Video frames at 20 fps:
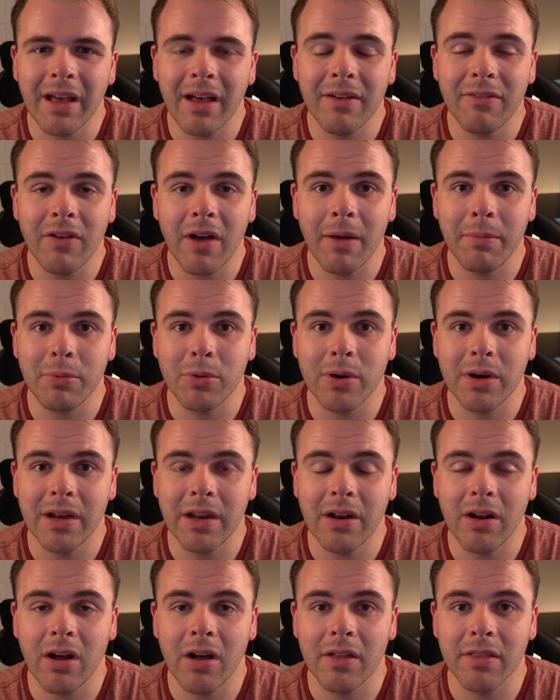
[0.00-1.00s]
of
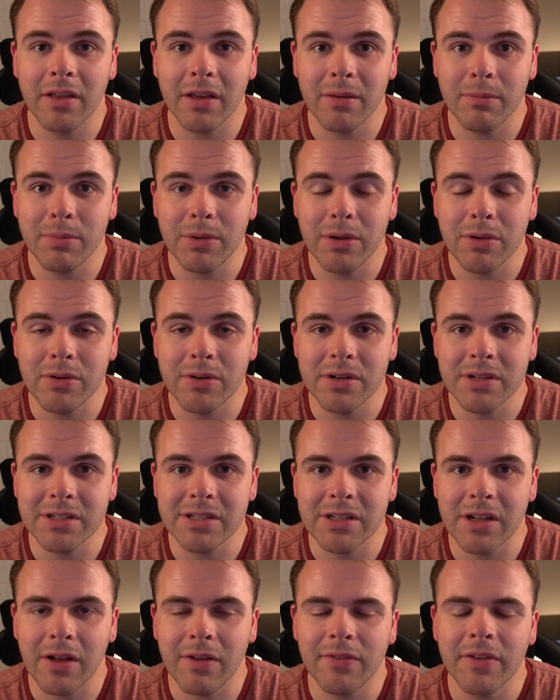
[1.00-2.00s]
upgrading on the computer
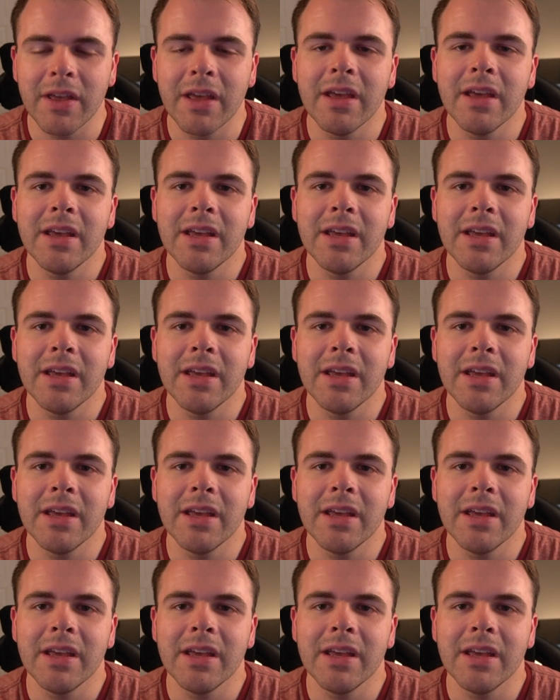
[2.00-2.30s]
itself,